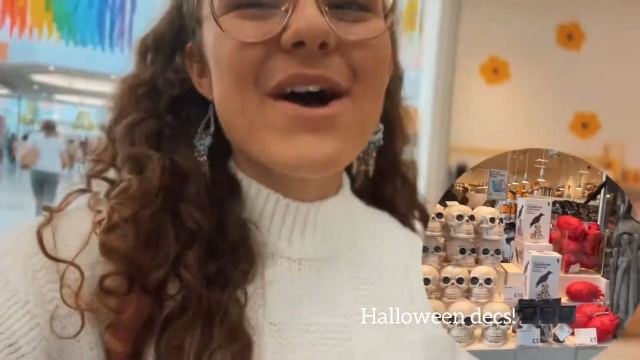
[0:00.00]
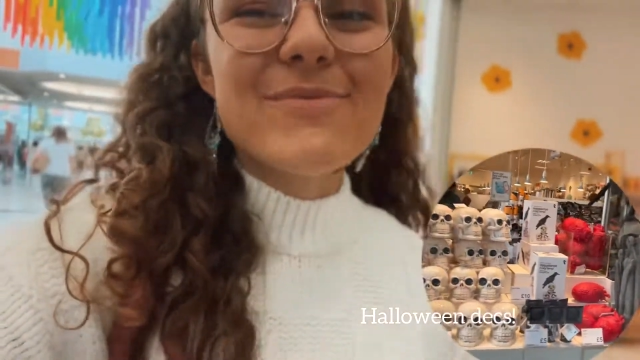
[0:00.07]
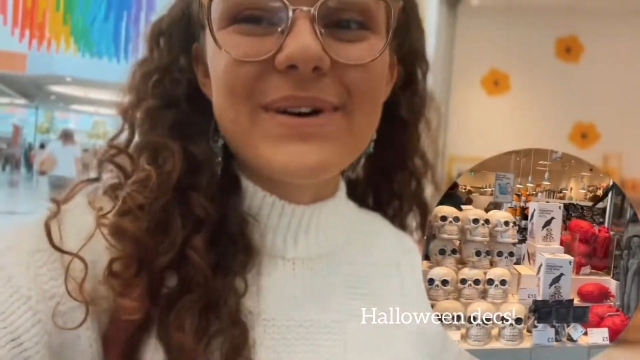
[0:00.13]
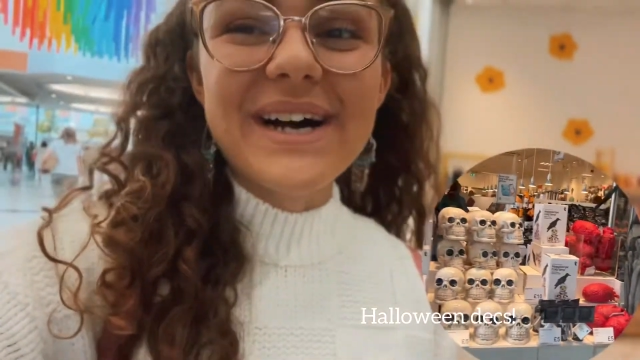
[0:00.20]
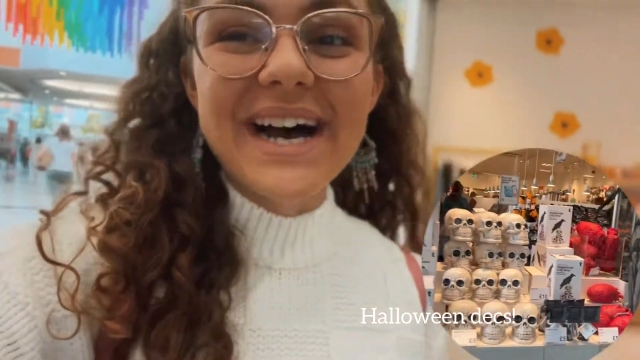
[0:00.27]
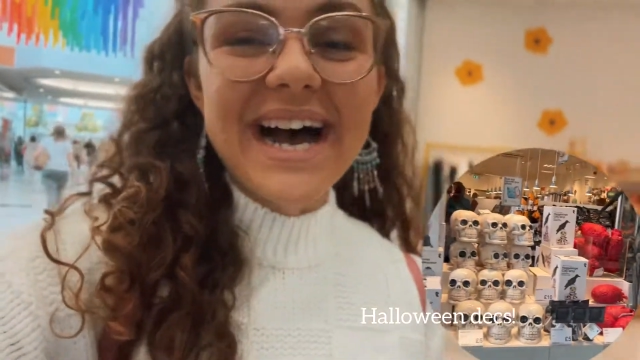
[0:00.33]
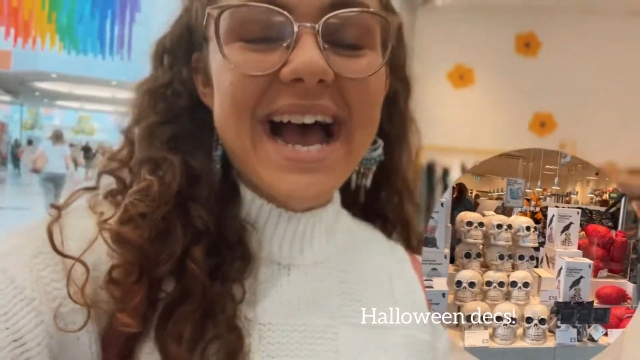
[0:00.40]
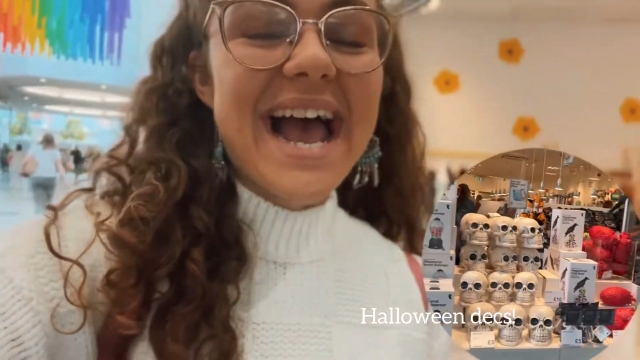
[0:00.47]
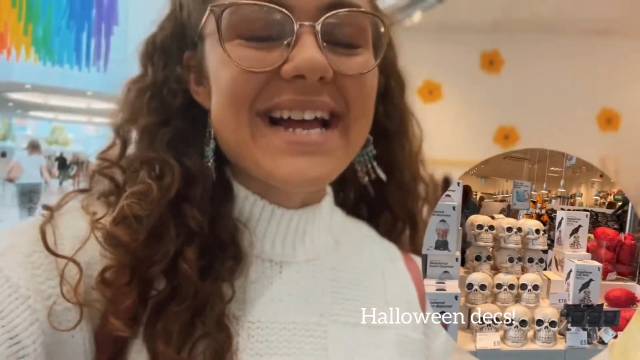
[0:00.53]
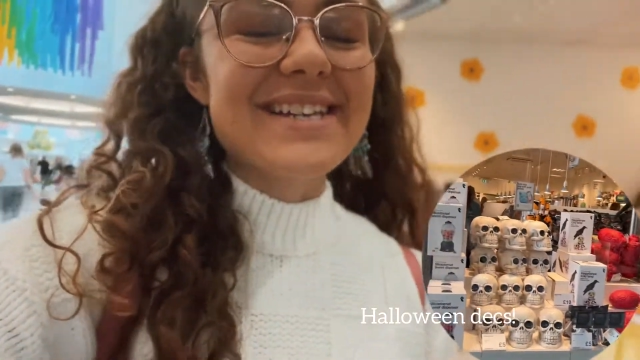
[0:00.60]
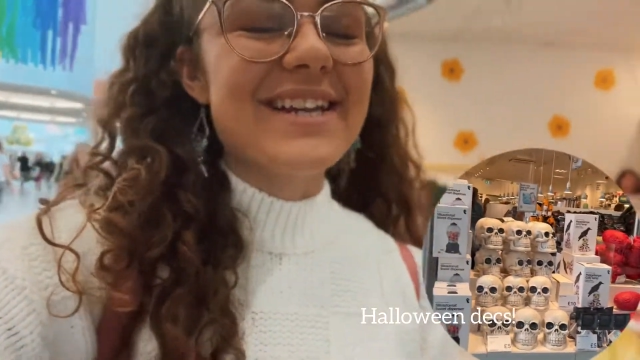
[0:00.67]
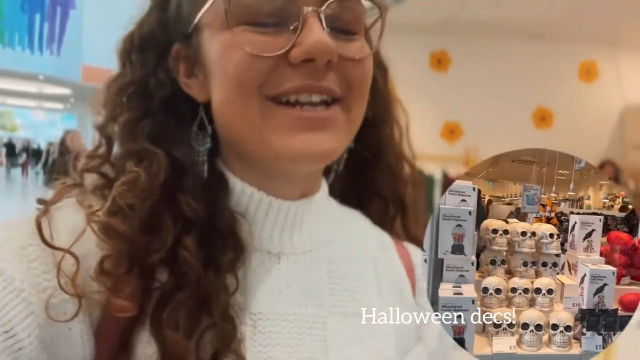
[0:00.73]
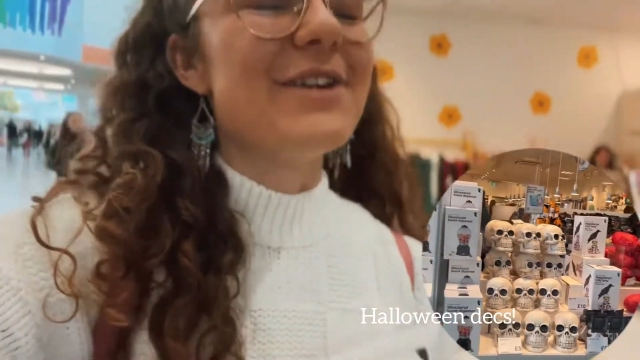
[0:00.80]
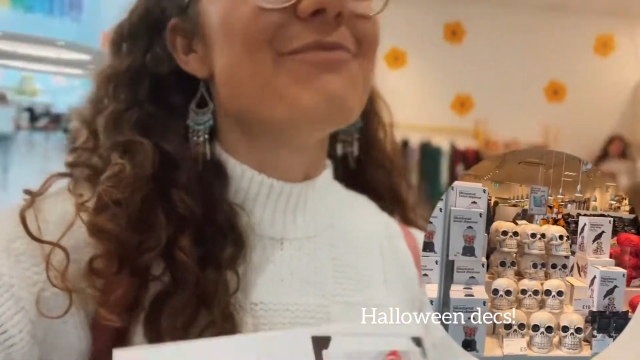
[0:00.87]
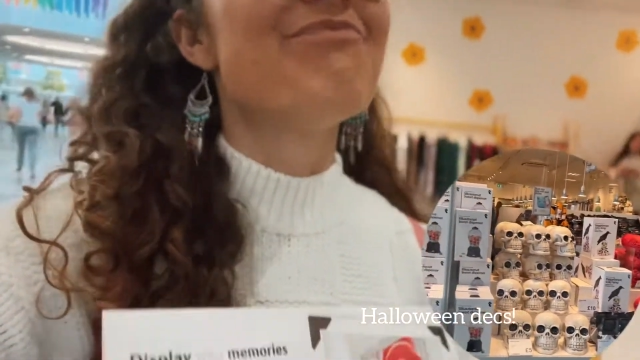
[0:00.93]
but I had
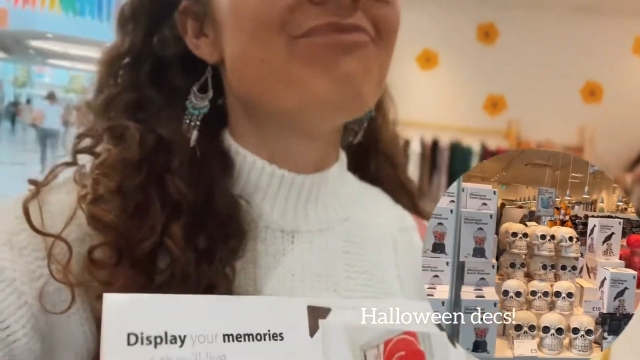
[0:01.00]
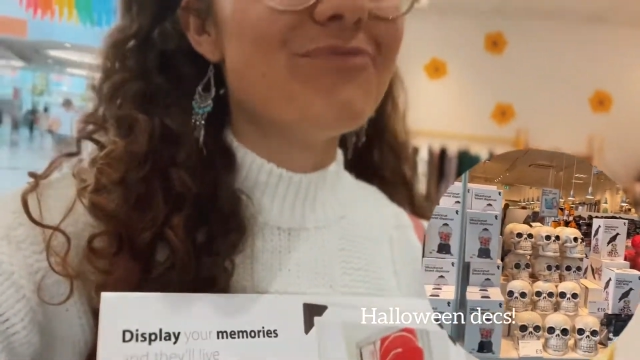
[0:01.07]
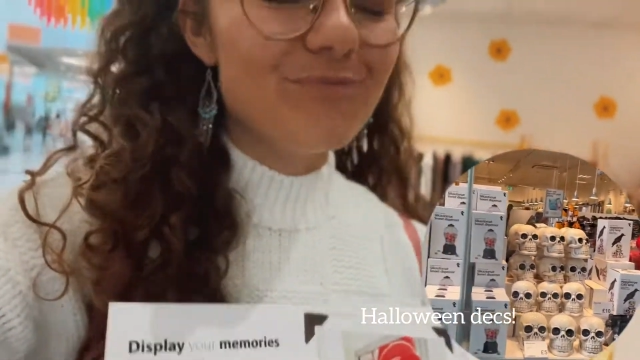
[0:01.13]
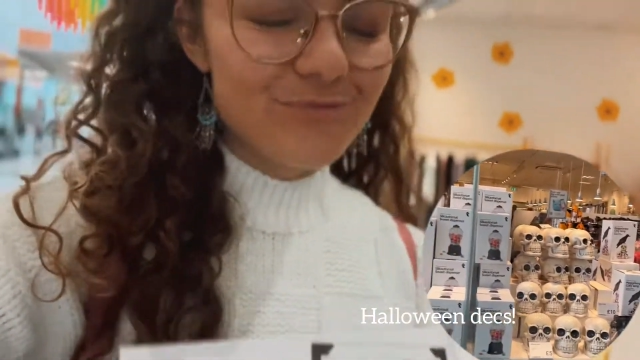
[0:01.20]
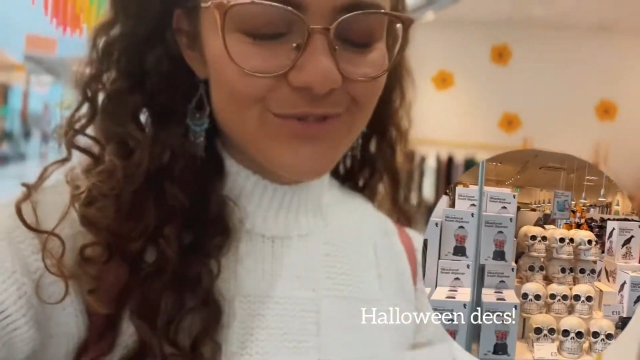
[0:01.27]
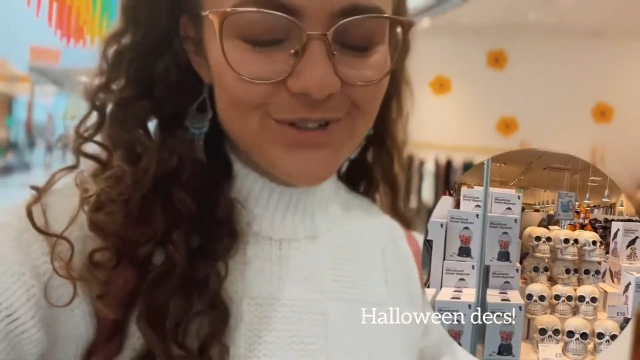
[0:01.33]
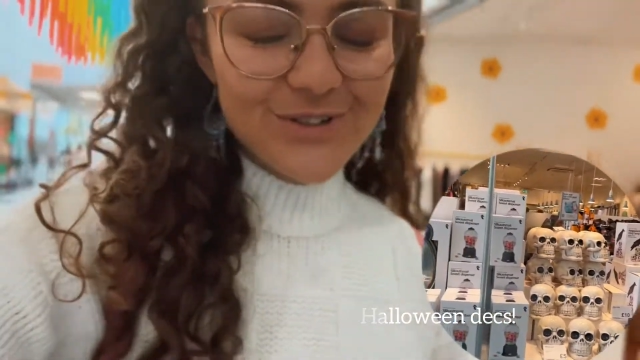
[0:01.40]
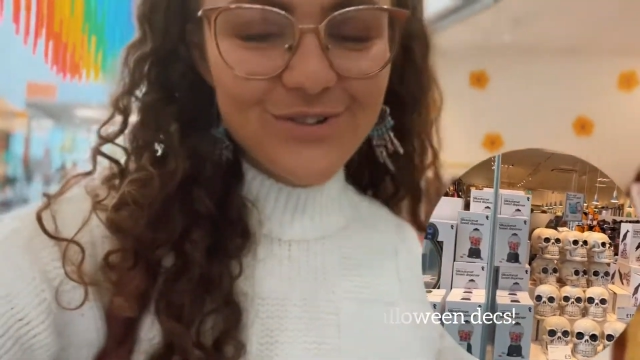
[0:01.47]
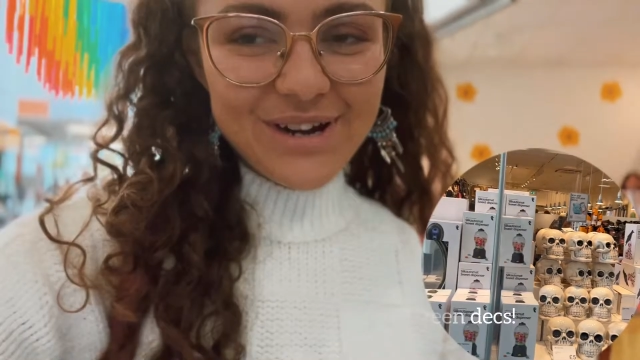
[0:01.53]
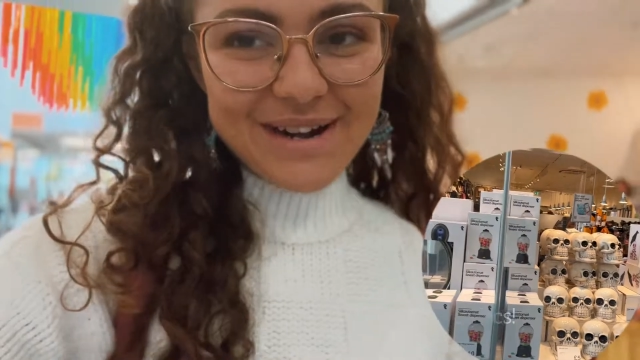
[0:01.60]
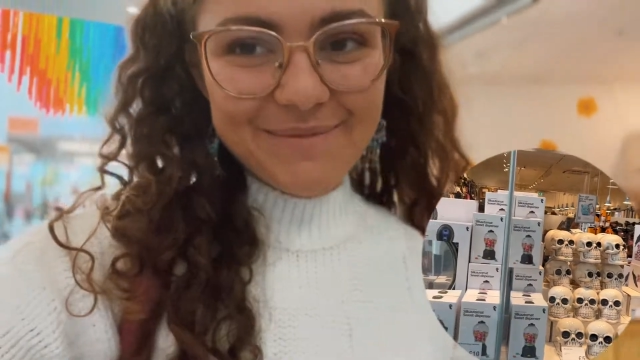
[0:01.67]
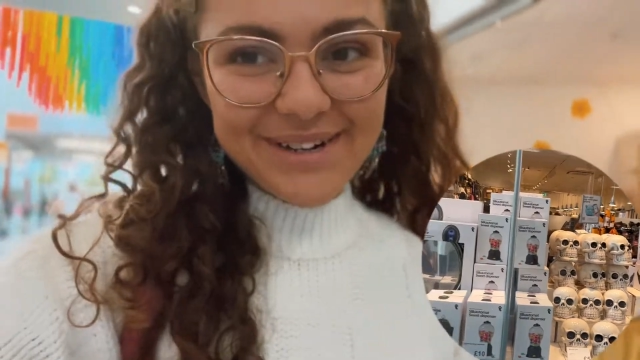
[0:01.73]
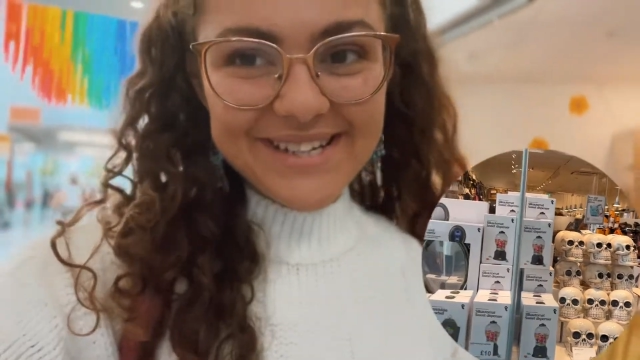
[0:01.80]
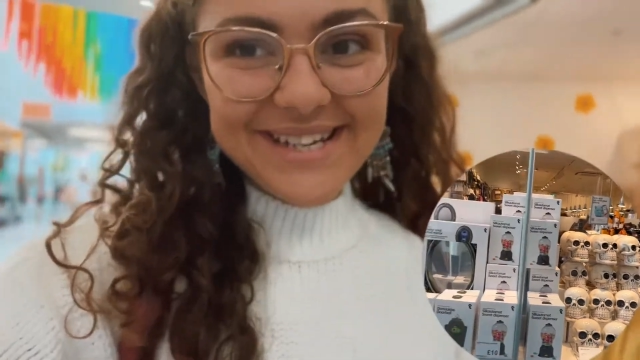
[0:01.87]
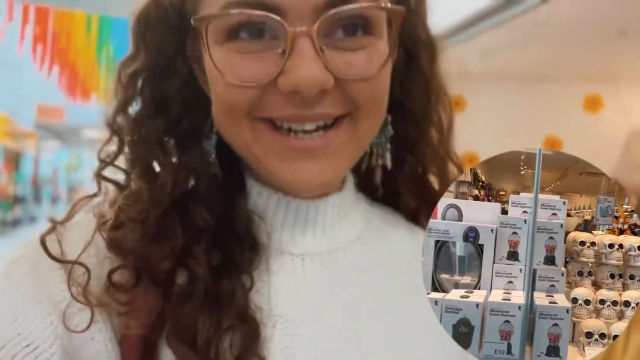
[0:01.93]
to restrain
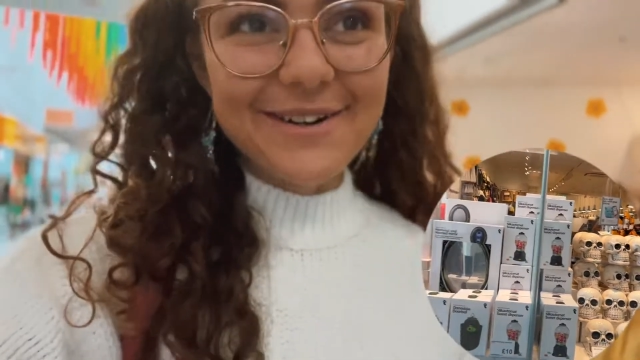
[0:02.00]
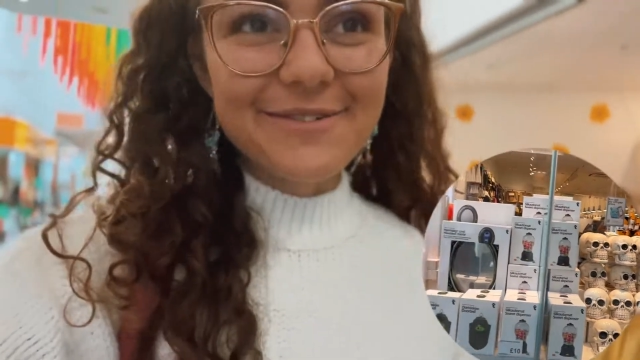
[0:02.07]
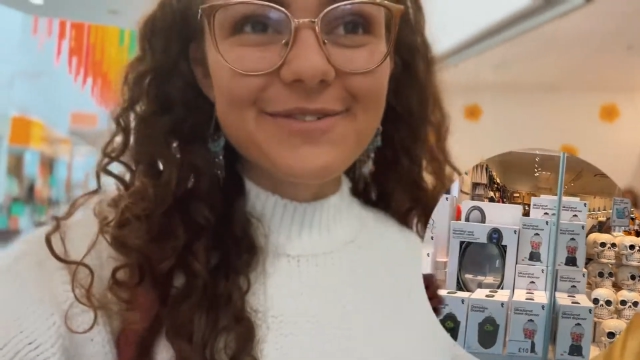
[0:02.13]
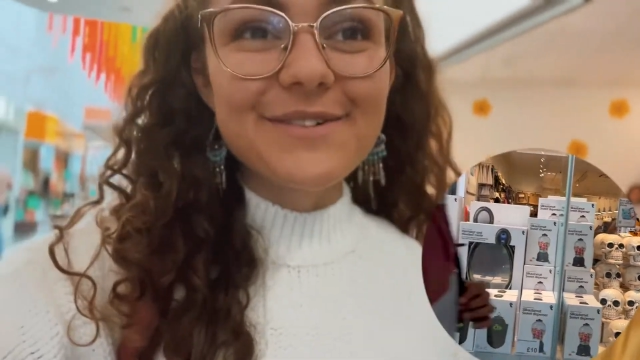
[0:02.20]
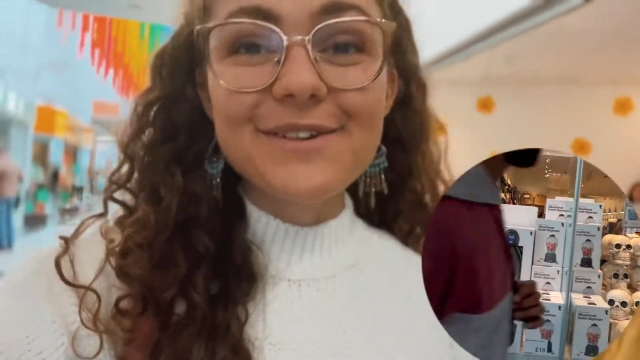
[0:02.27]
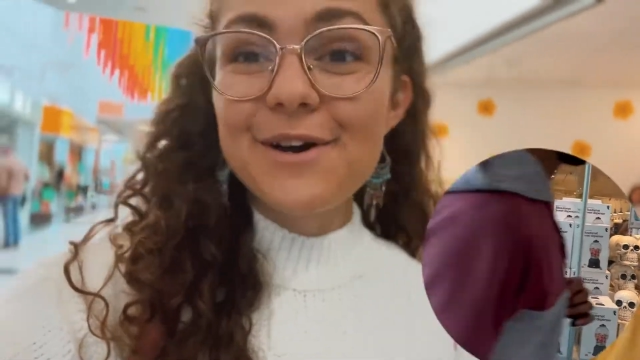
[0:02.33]
myself,